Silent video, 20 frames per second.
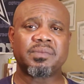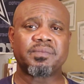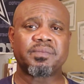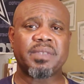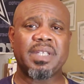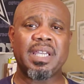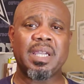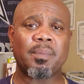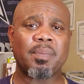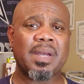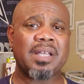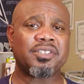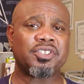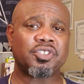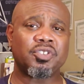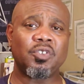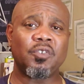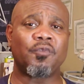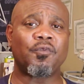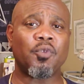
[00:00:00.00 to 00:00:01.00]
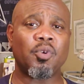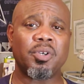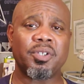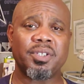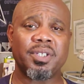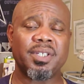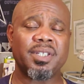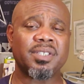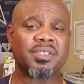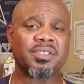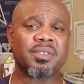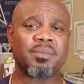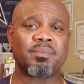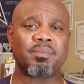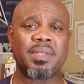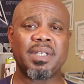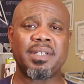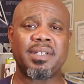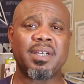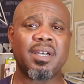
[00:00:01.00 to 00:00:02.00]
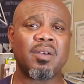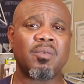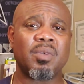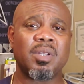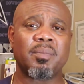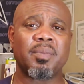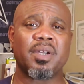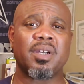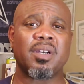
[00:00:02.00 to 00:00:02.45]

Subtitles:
he could probably just do 4 years and be done with it